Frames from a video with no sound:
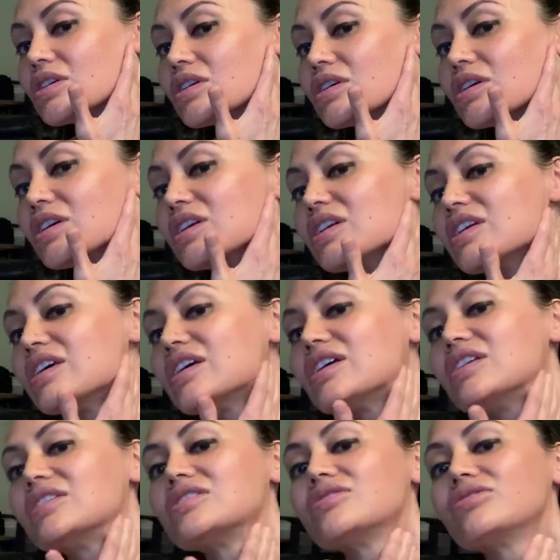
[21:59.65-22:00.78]
Good.
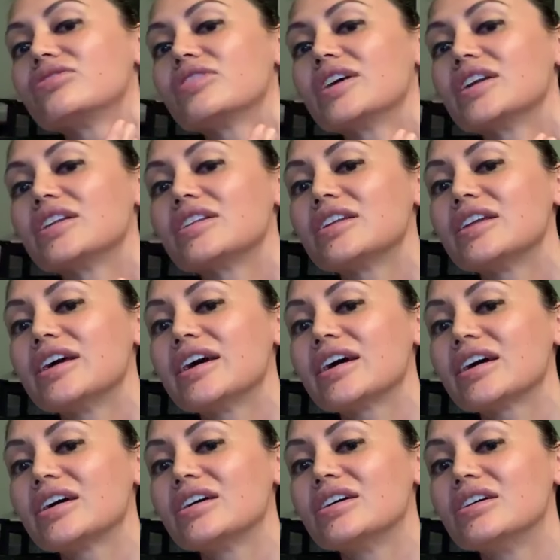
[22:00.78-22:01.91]
The front of the
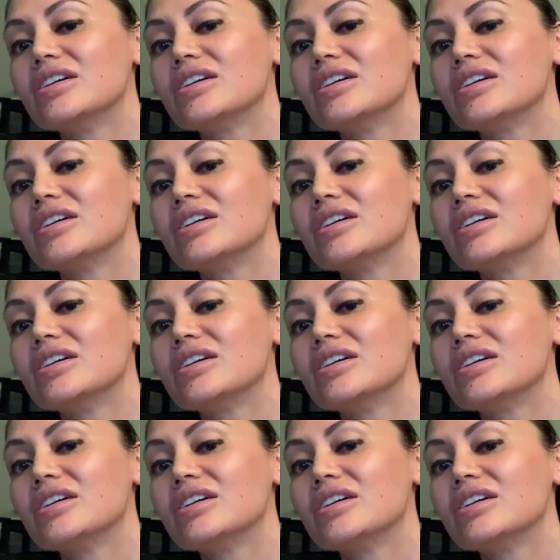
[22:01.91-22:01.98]
neck.